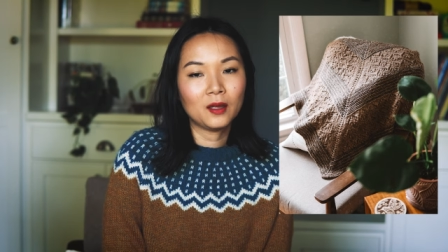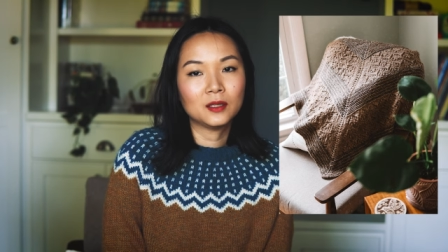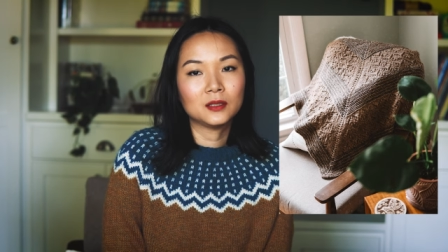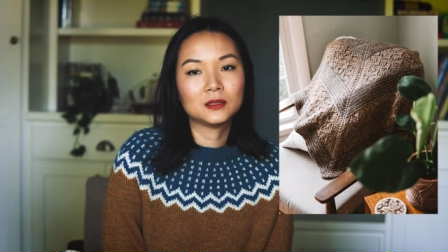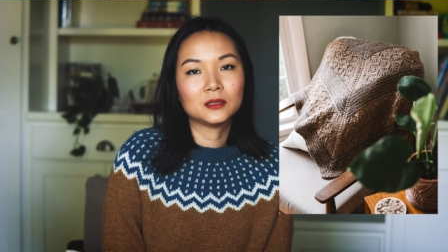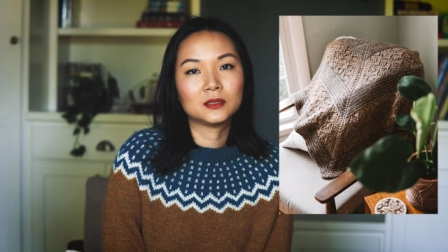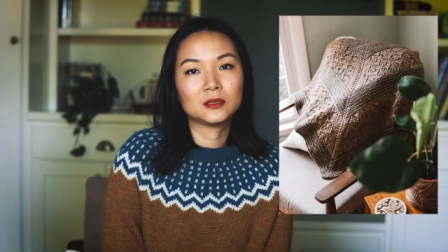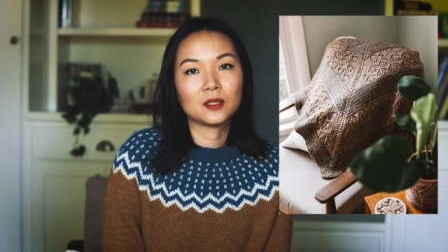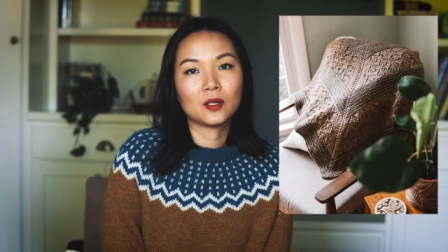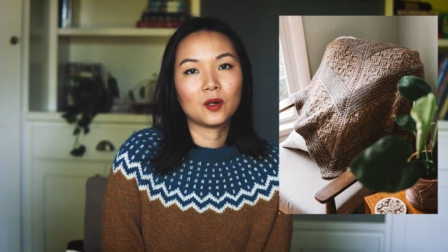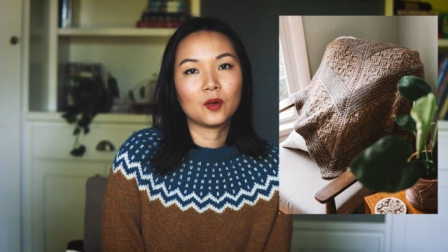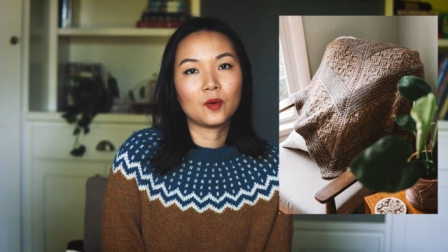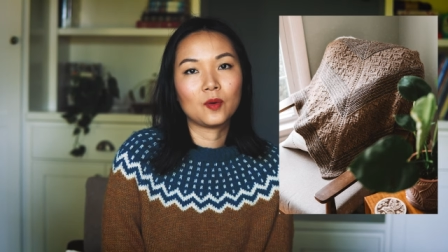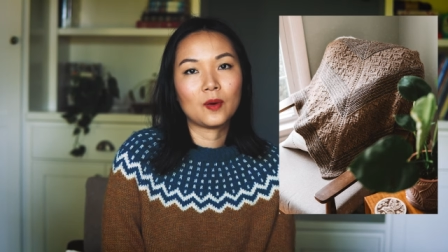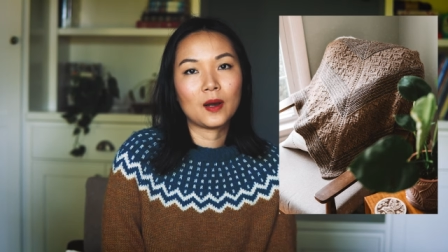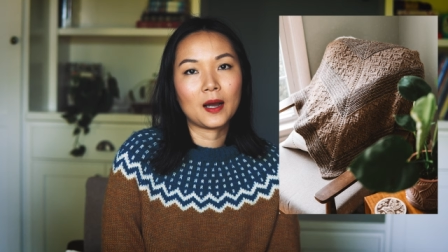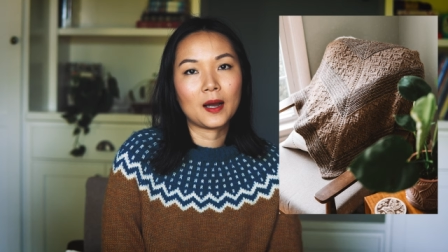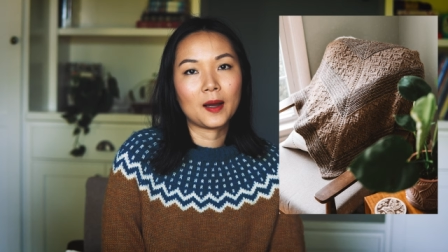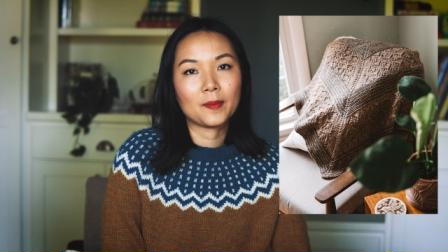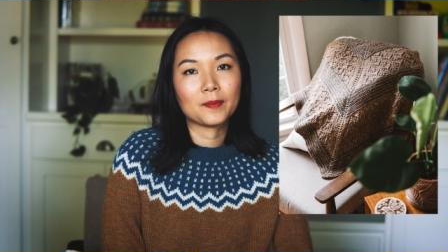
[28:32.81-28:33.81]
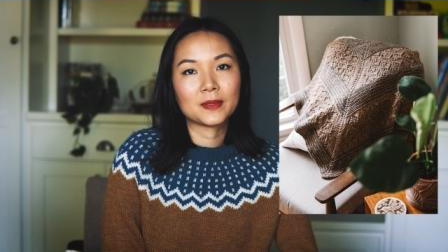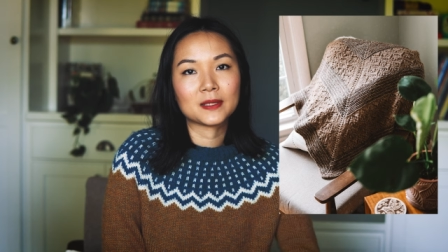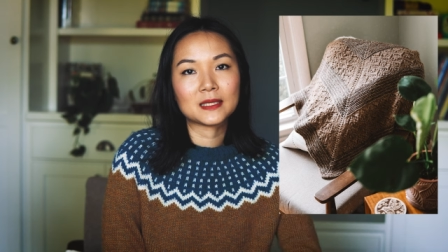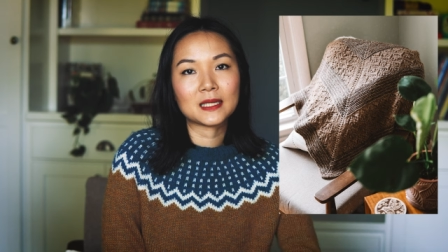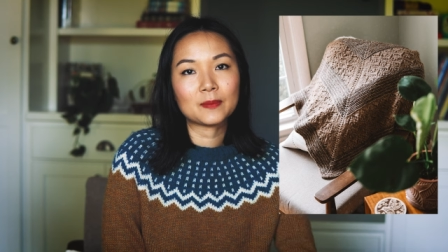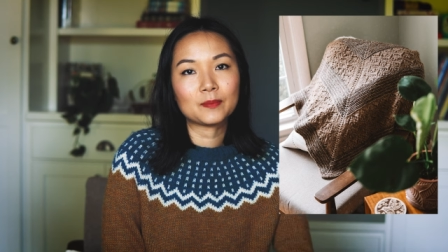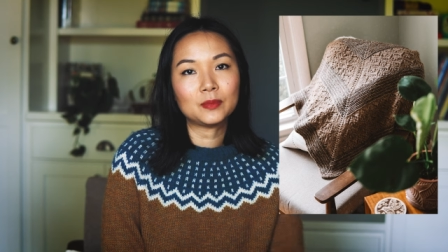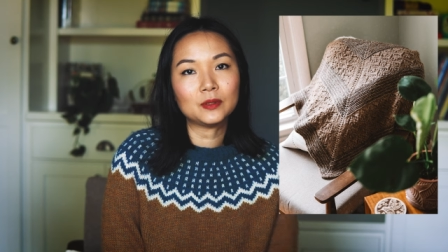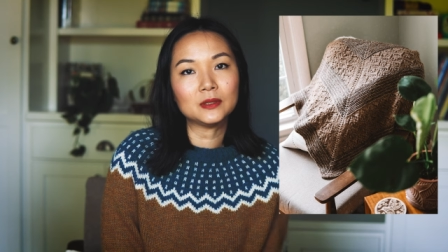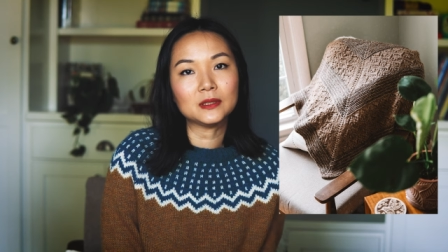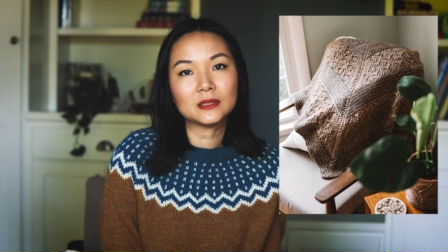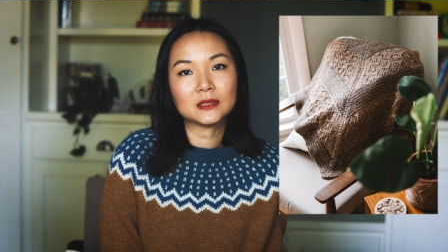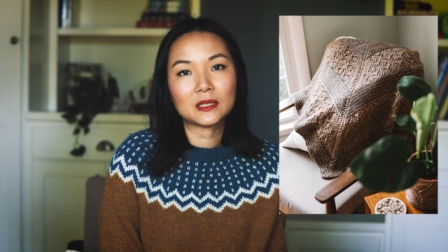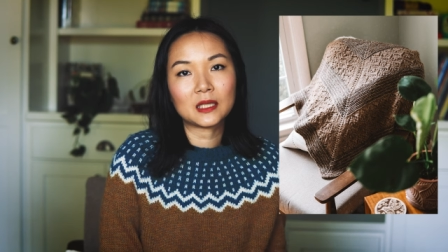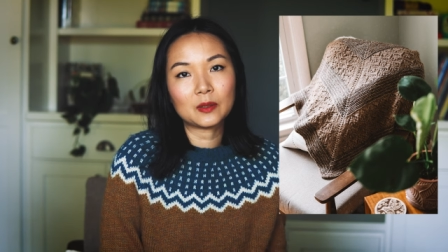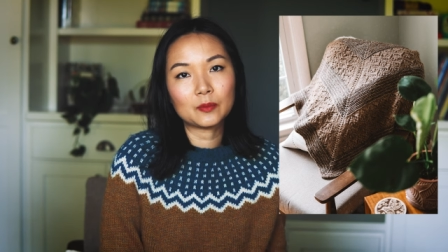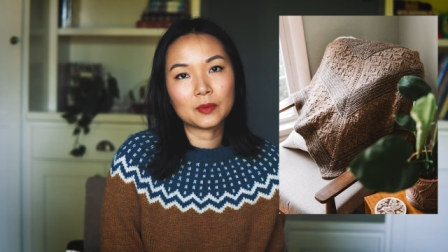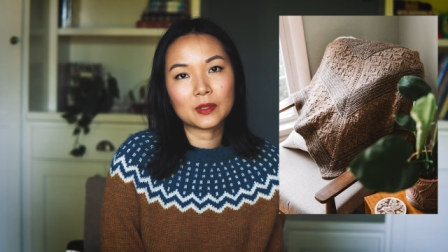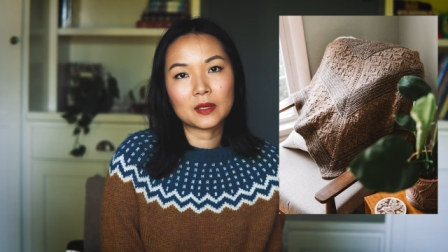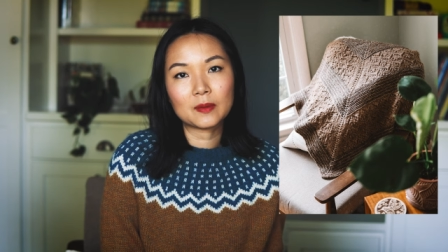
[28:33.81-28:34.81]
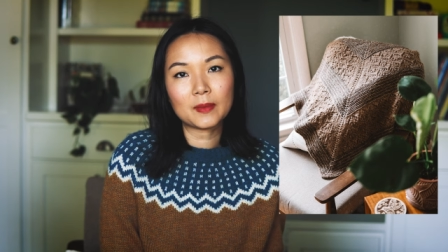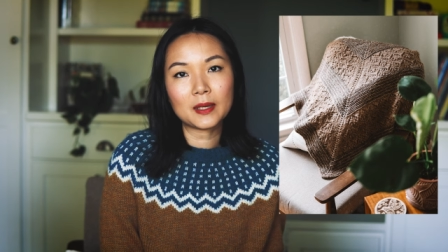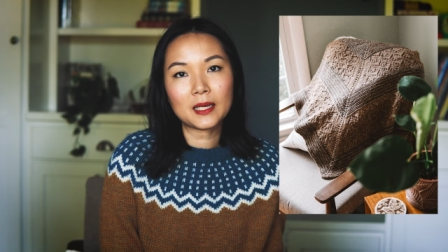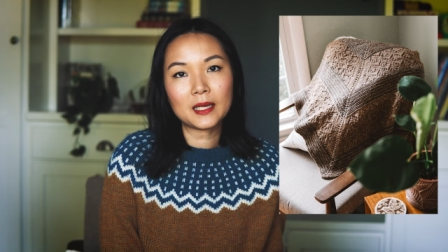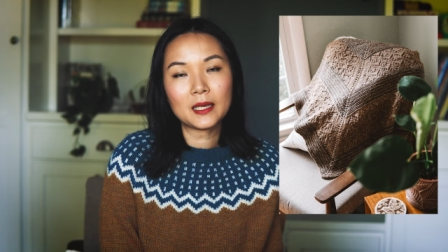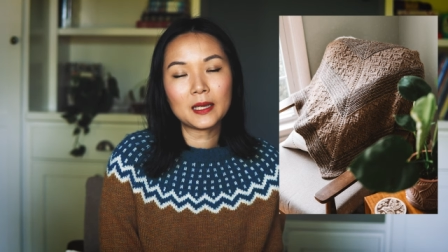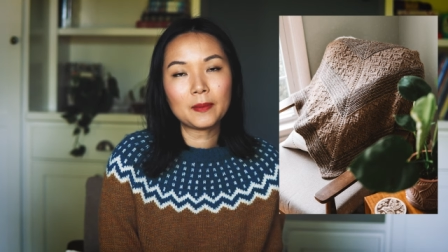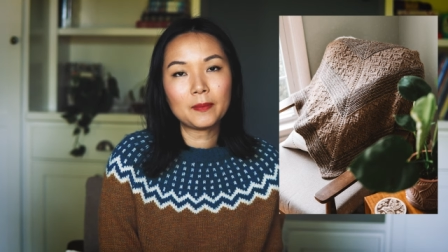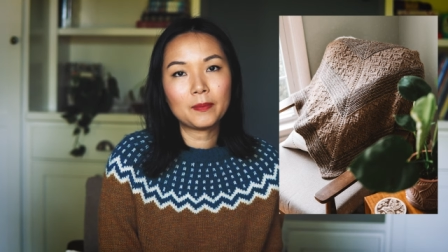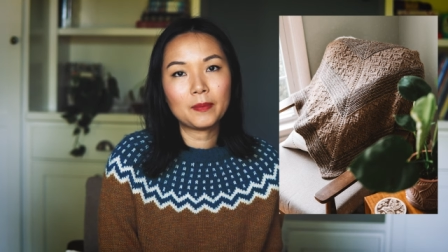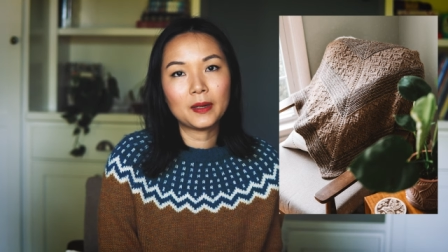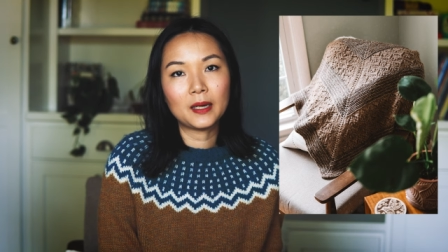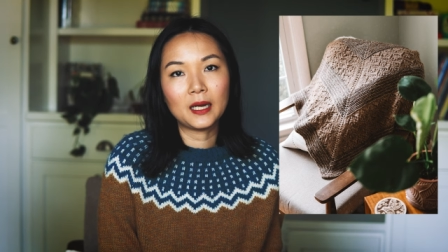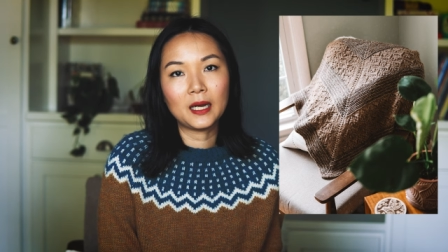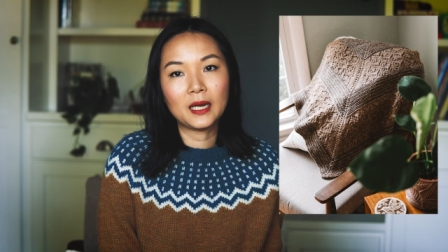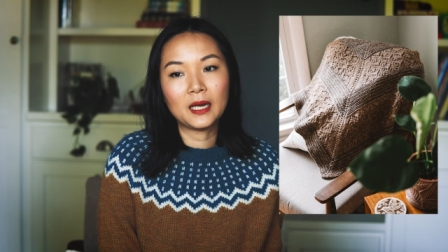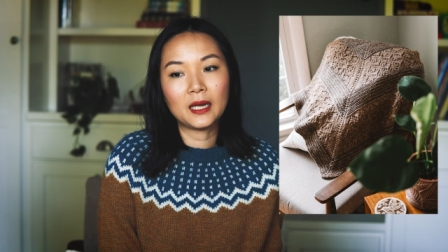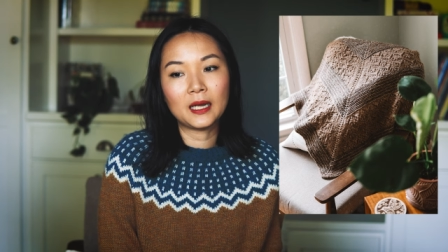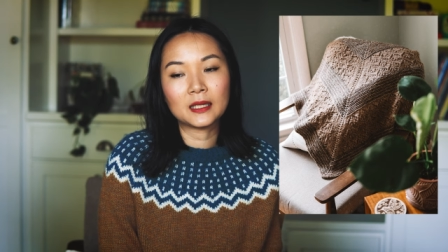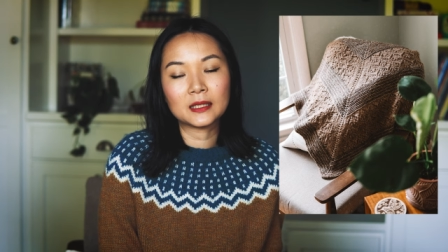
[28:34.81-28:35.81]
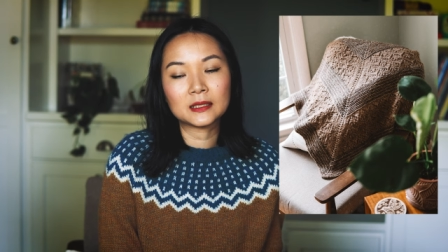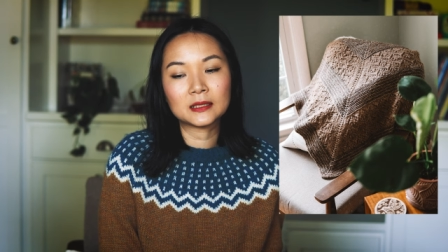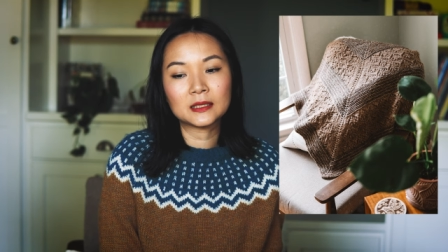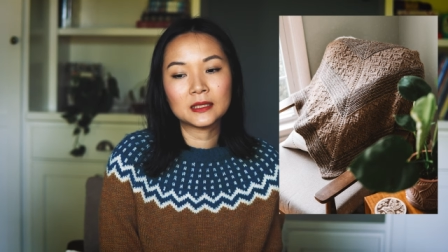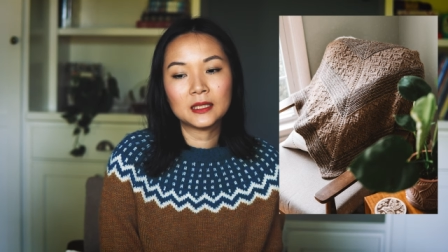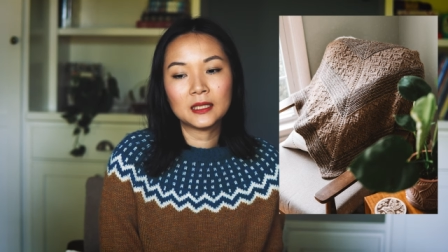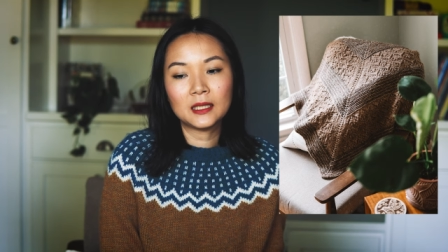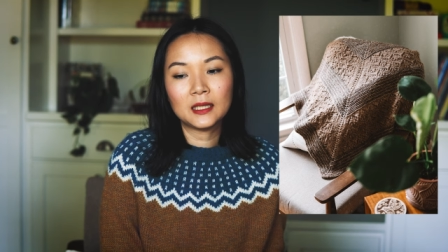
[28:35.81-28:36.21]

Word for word: So um, the sample is not with me, but